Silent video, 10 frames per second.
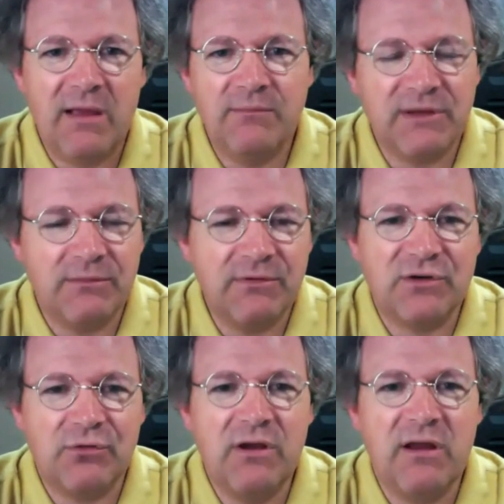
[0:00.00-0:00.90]
sometimes
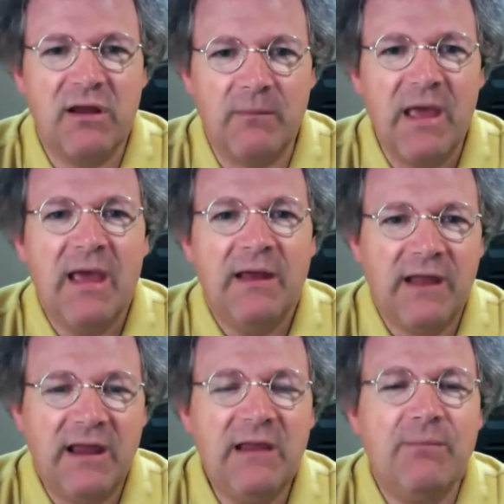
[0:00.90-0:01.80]
3 a.m.,
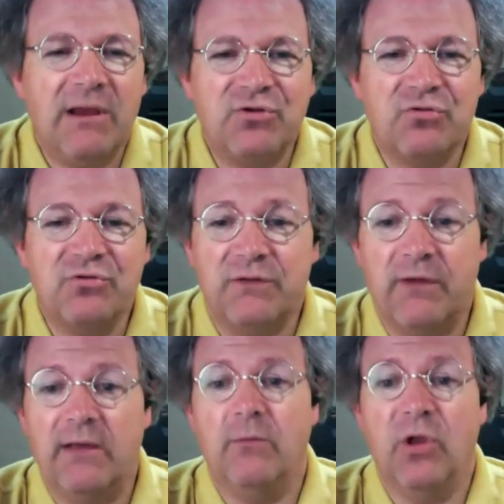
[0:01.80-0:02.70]
taking pictures,
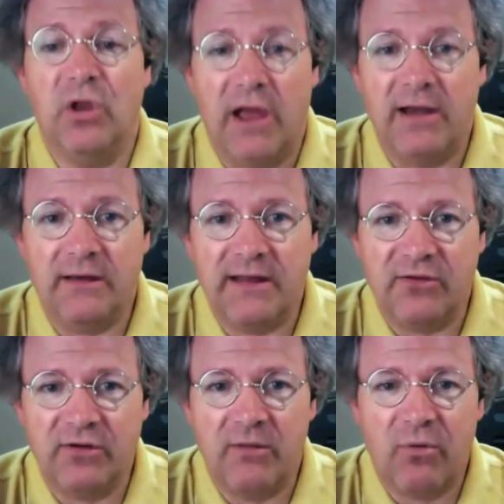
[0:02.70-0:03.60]
available light in
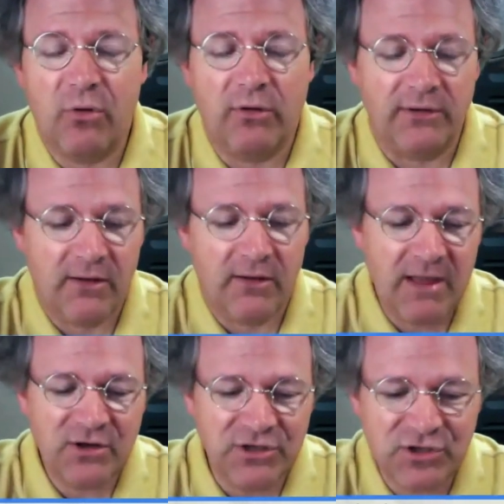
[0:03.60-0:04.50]
downtown Portland. Now
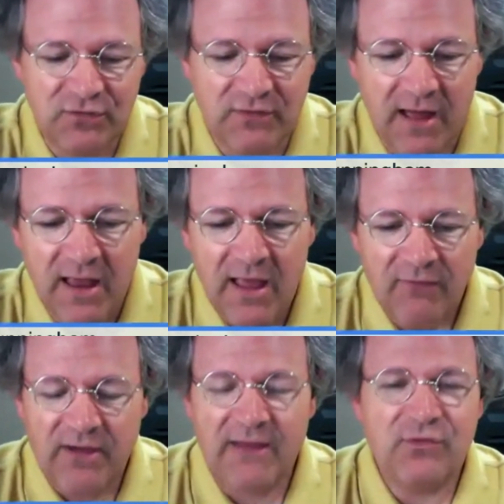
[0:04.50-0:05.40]
imagine this, you've got
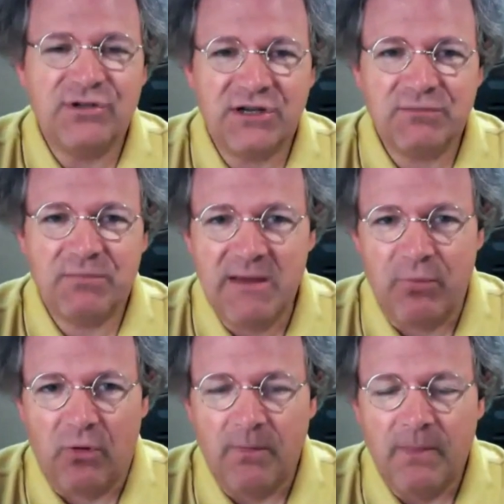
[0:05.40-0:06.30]
5 or 6
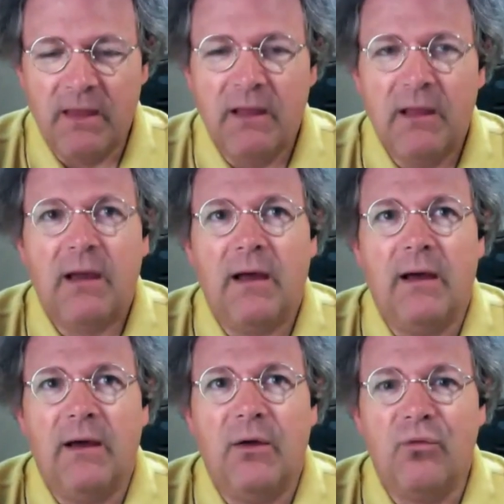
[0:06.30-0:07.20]
people
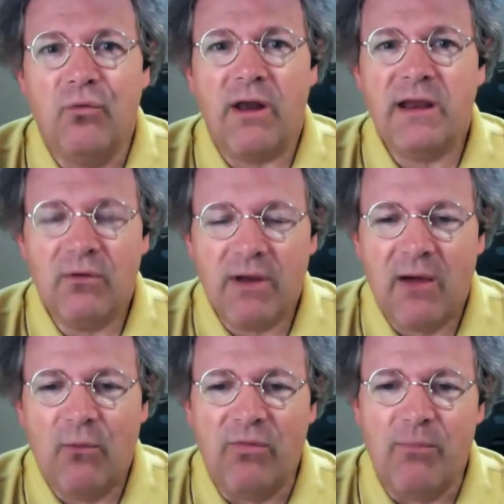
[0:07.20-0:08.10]
running
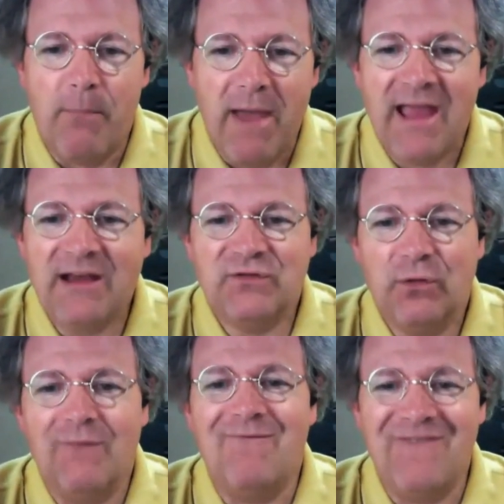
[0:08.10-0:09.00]
around with bags
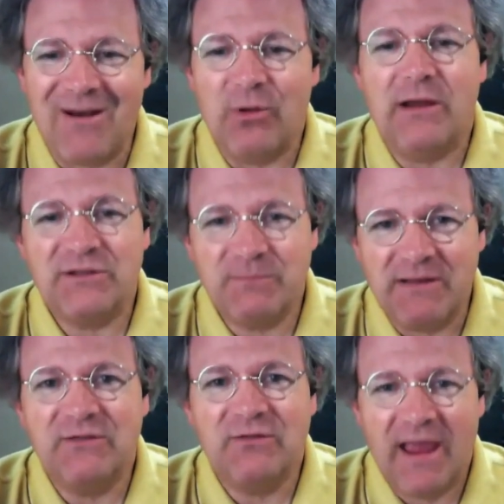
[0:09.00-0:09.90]
full of very
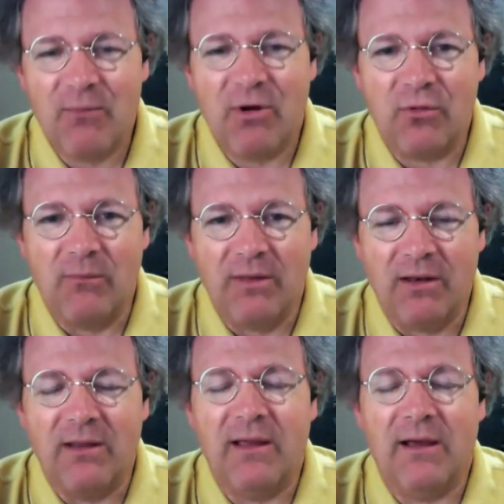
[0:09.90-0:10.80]
expensive camera equipment.
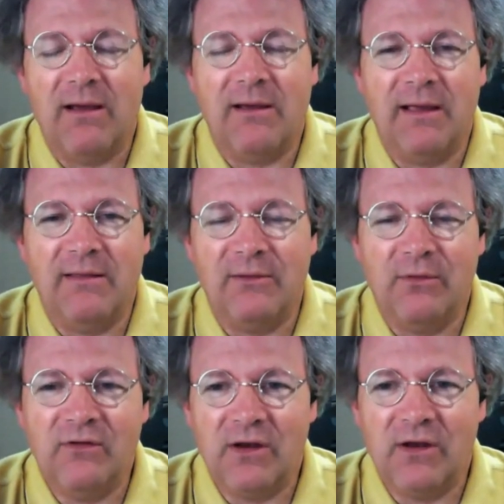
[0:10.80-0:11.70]
And the
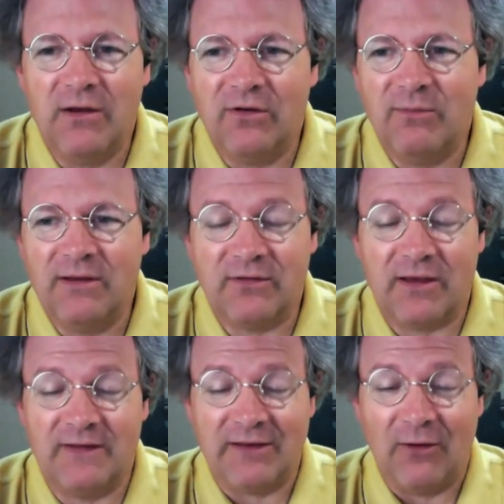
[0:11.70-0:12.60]
reason I know is because I
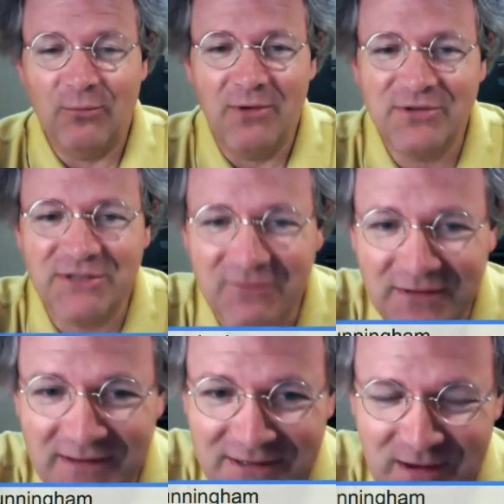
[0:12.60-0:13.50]
sold most of it
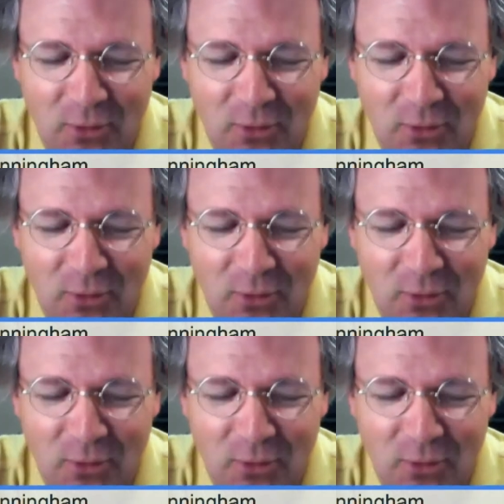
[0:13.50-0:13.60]
to these people.